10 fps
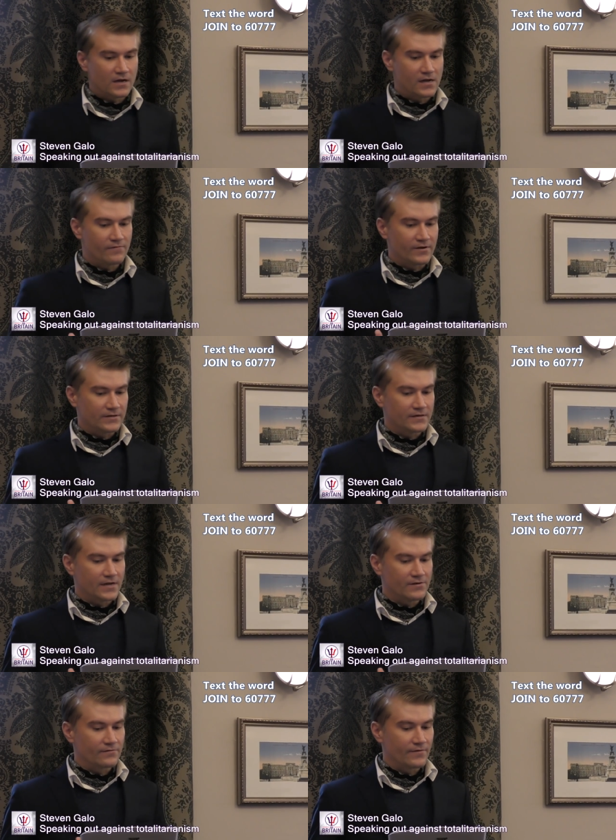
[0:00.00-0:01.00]
I've written
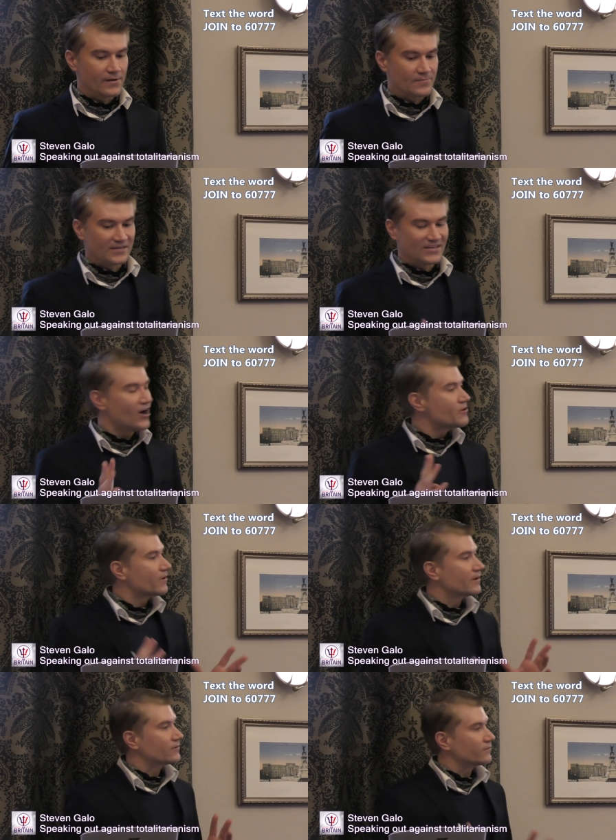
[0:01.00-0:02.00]
kind of um, a
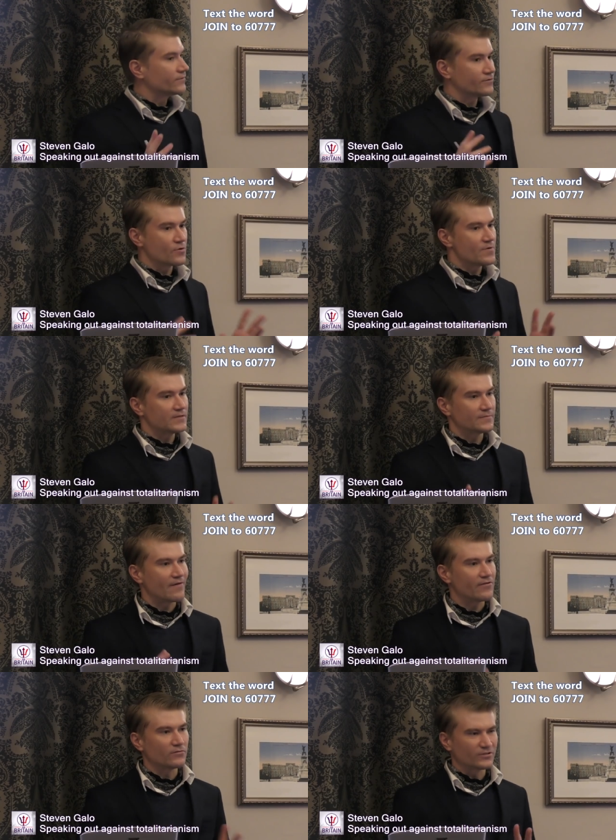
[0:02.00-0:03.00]
timeline of the communism,
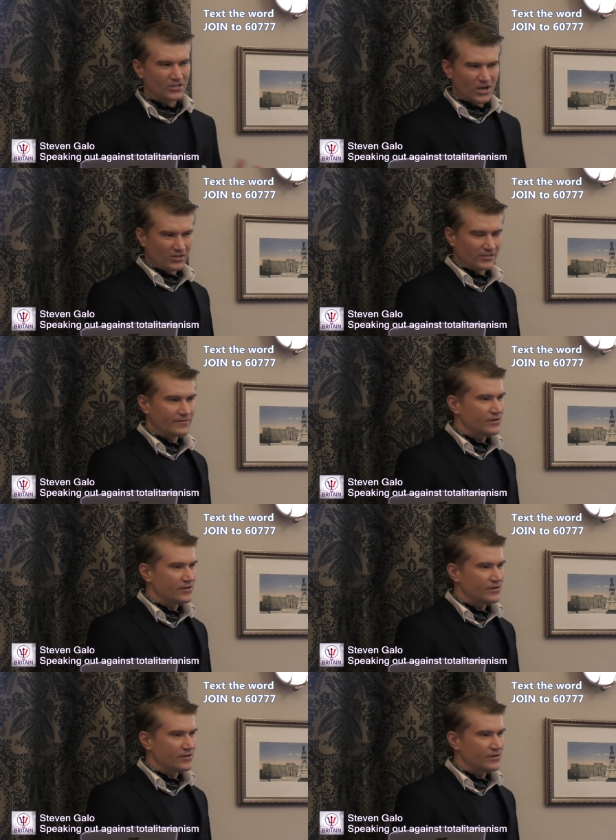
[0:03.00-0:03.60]
how it all started.